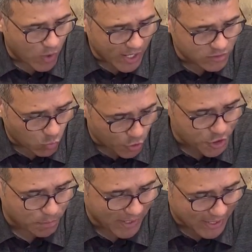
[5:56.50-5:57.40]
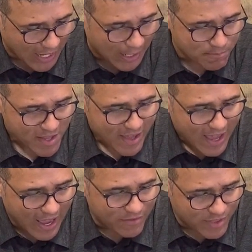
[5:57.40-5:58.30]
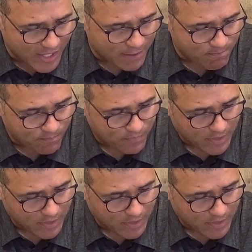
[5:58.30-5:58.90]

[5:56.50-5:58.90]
and worshiping God. And then